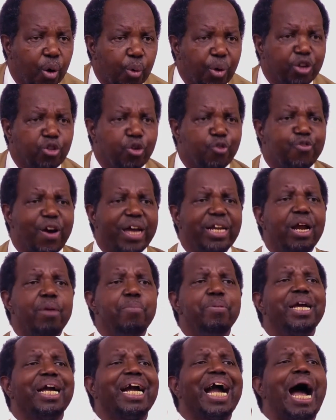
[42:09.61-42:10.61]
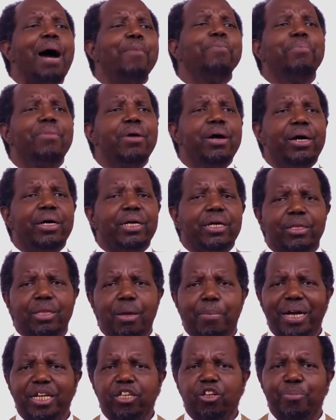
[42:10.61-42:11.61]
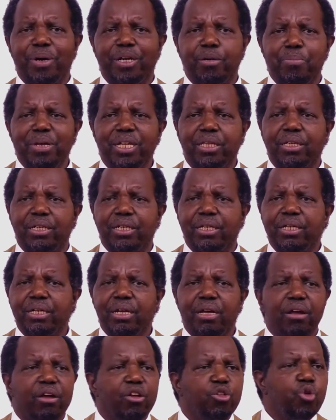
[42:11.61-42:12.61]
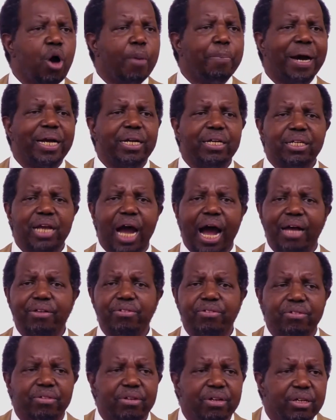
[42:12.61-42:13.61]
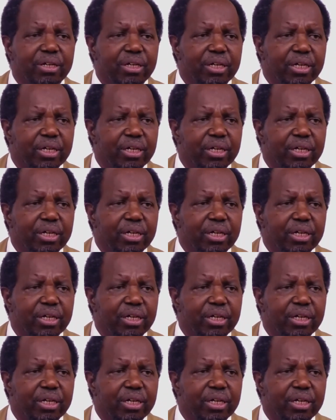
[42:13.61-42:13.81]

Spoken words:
When you finally become in the management meeting, your parish has